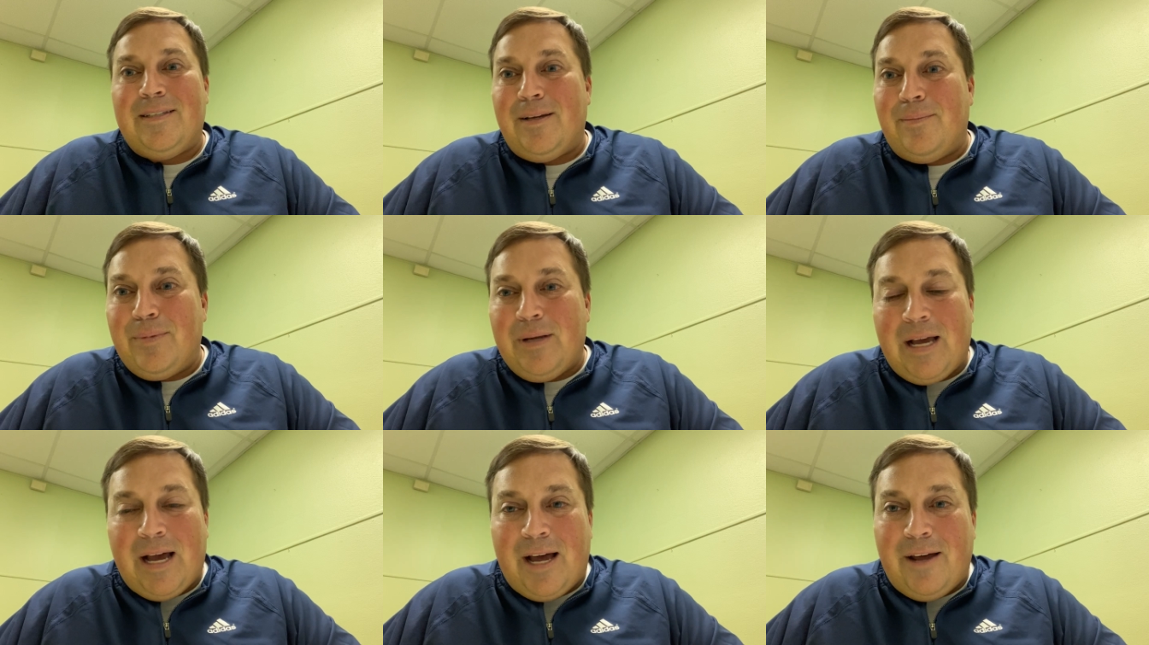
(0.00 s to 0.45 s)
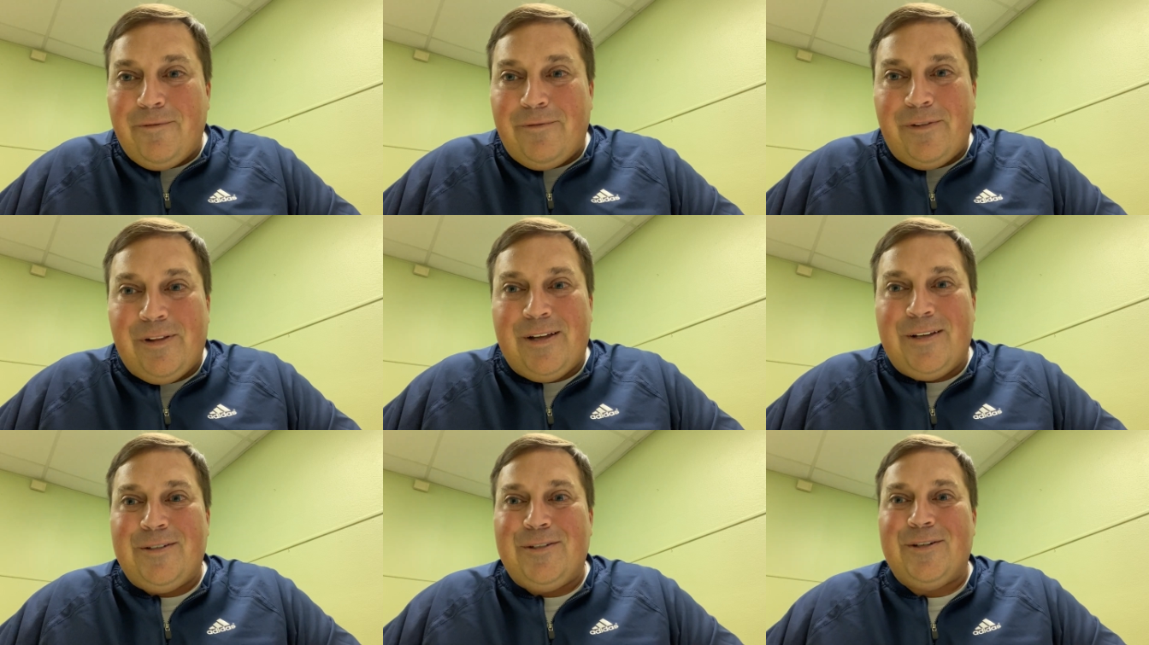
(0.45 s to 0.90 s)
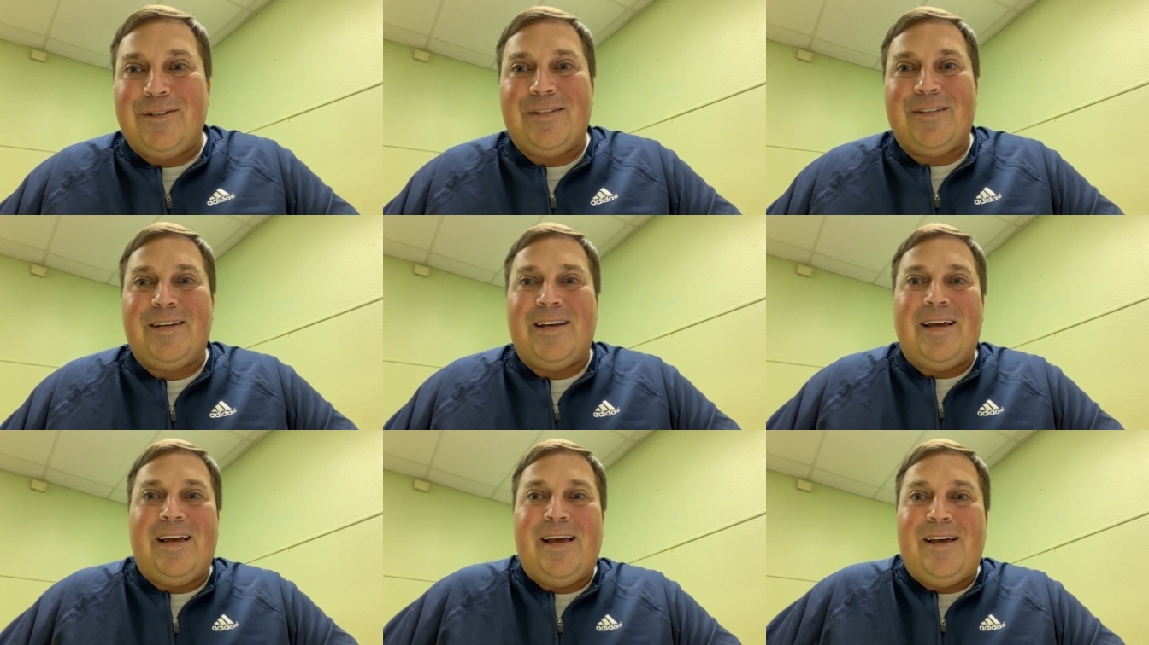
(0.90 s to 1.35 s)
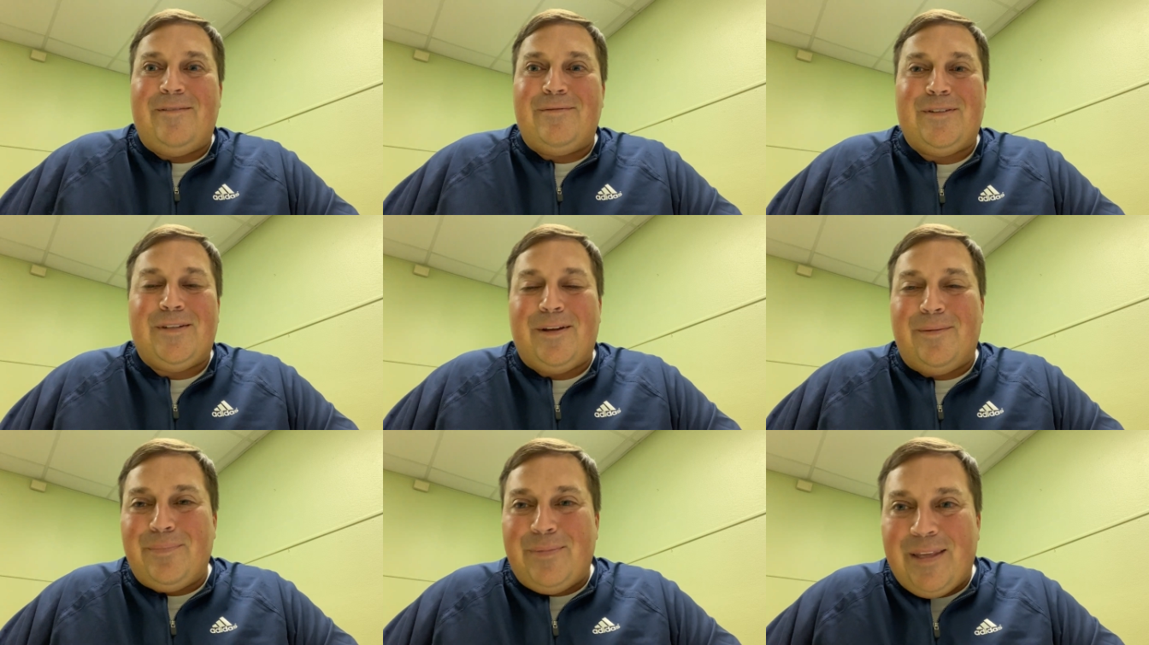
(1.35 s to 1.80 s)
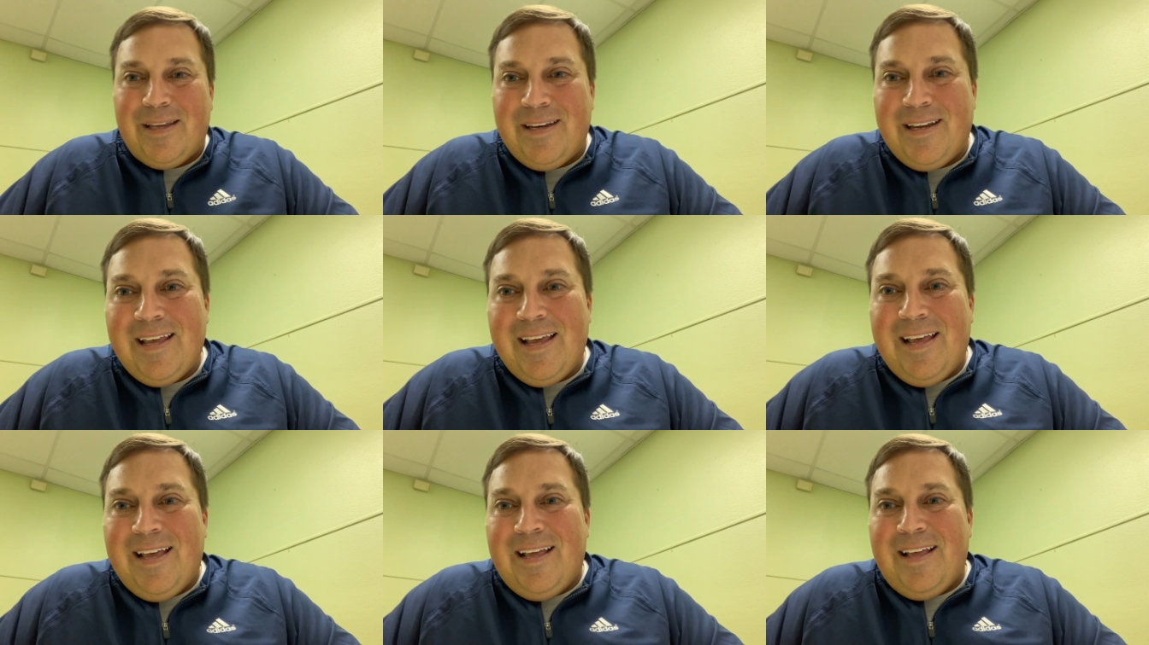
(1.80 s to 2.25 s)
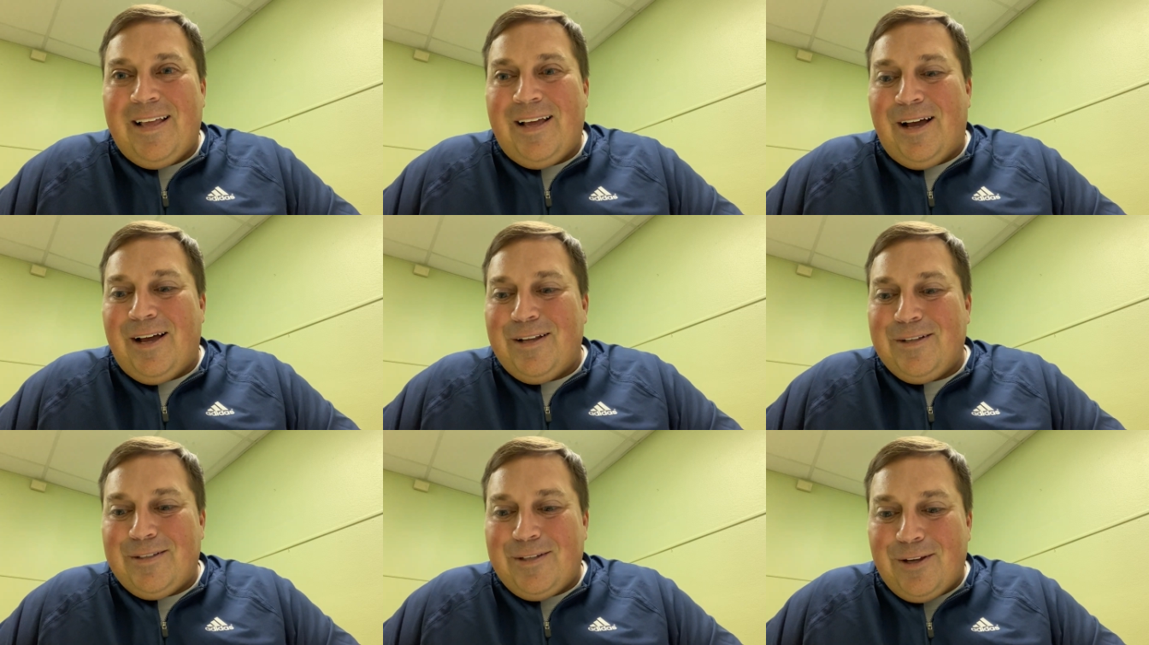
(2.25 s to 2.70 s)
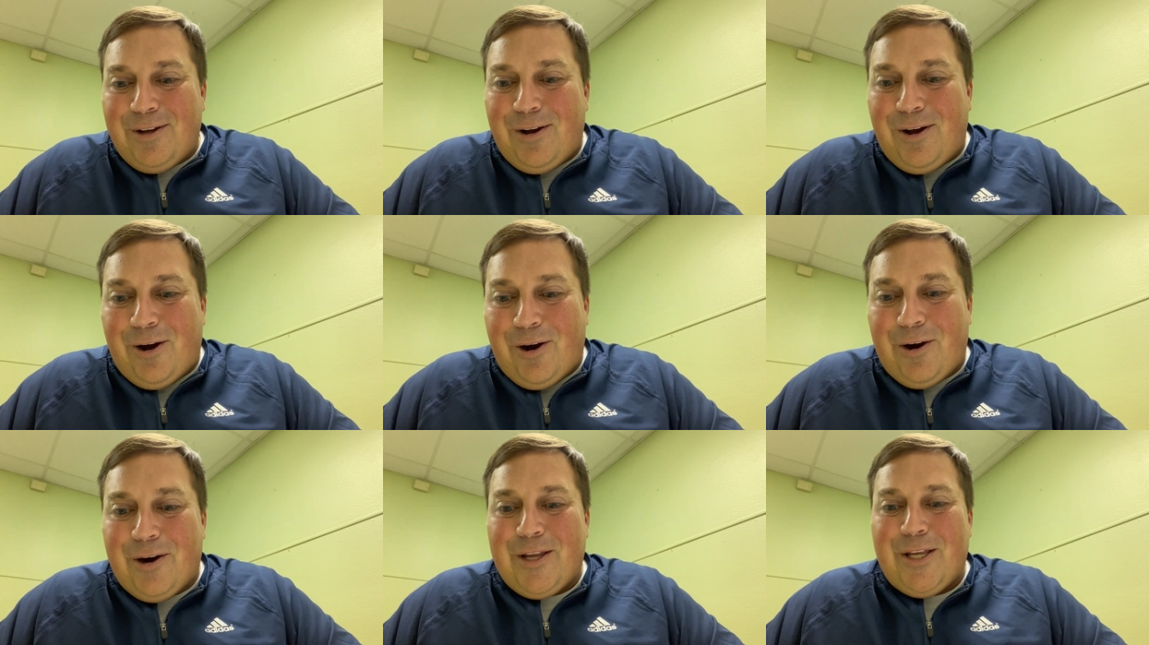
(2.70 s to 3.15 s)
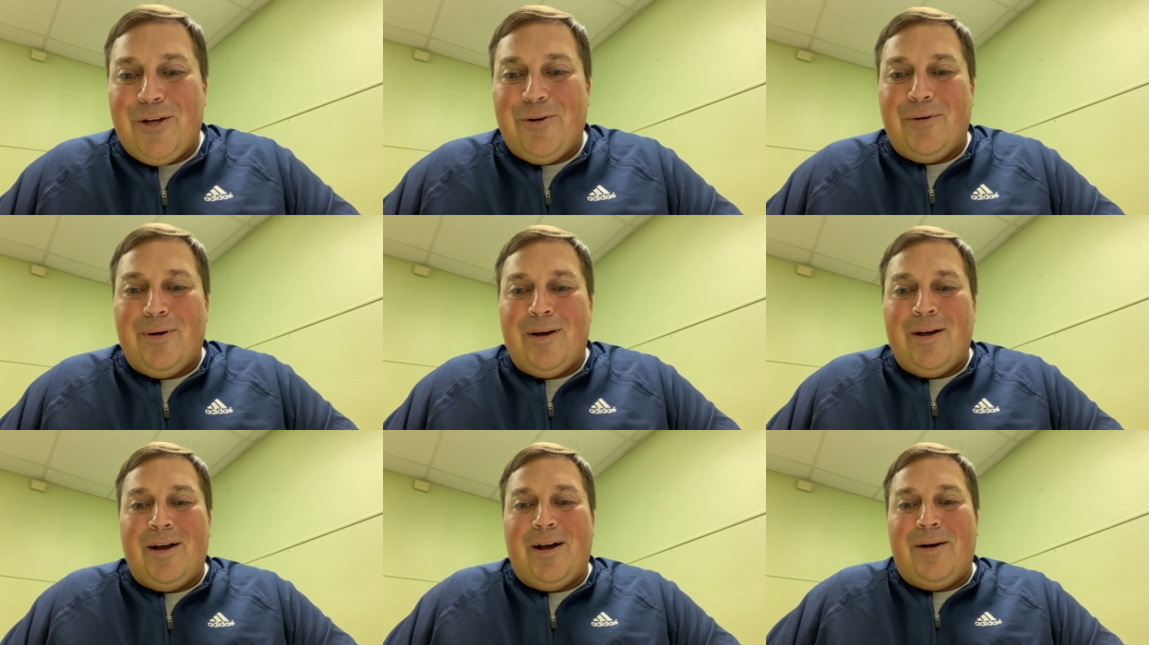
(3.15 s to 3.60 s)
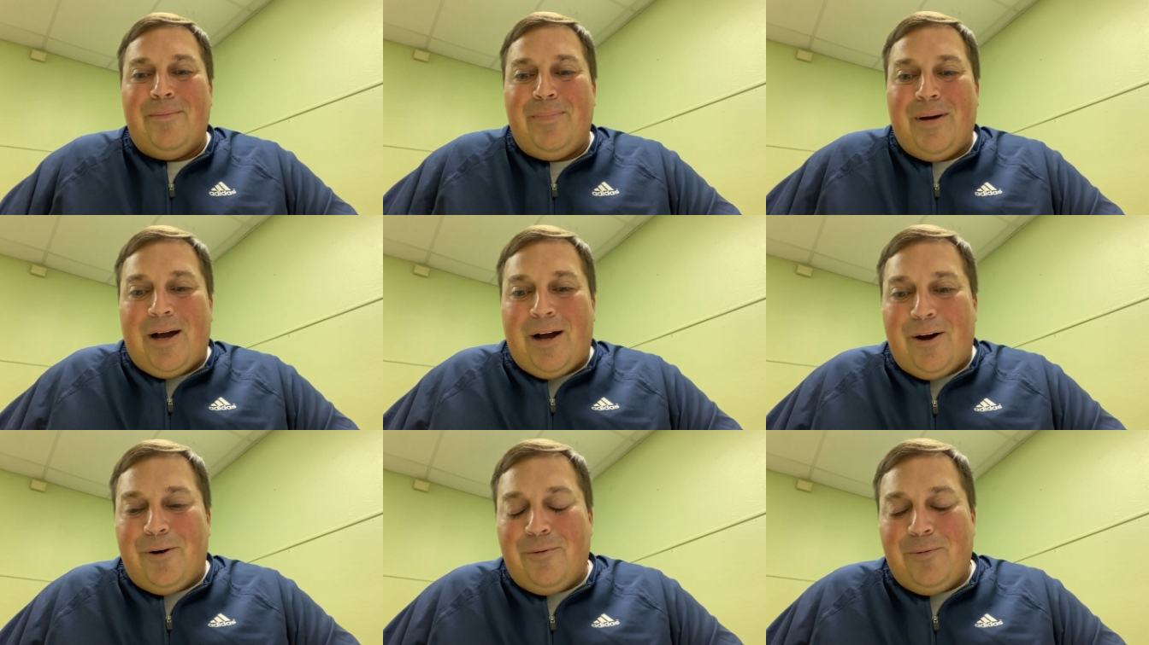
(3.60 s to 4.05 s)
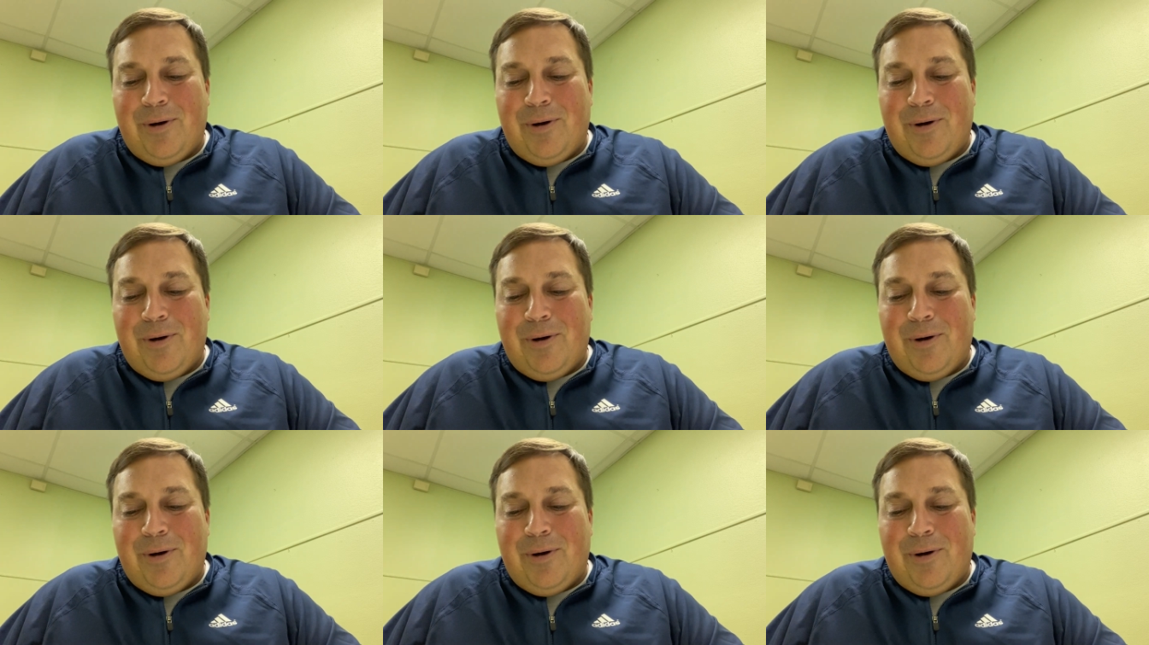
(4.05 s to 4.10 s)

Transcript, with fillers: some conflict just to have something uh, to argue uh, about.